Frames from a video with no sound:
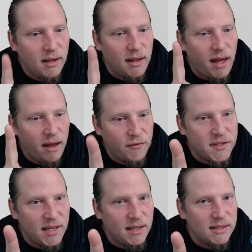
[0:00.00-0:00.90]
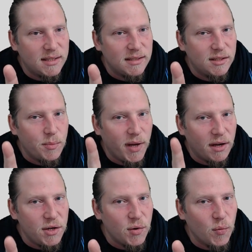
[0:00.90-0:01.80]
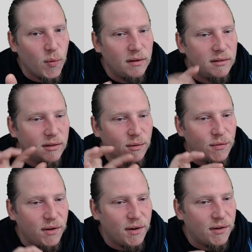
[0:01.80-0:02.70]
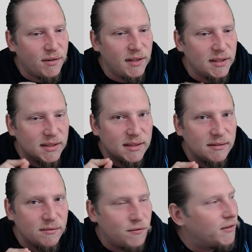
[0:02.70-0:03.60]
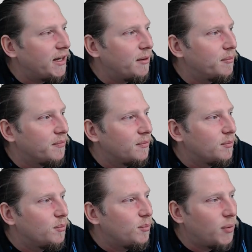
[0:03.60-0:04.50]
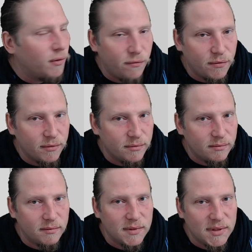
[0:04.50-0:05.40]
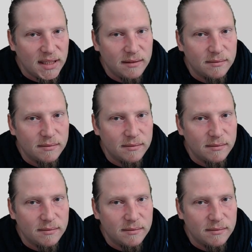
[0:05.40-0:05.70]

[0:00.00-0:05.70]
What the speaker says: F6 to make a new one with the current frame. Poof! See?